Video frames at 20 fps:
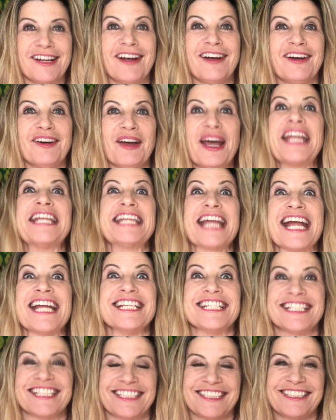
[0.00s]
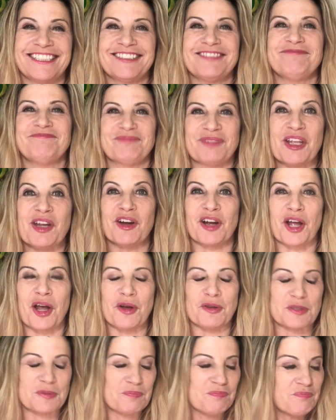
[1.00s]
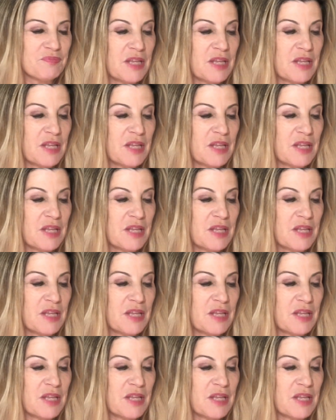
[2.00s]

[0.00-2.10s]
at night. Here it goes.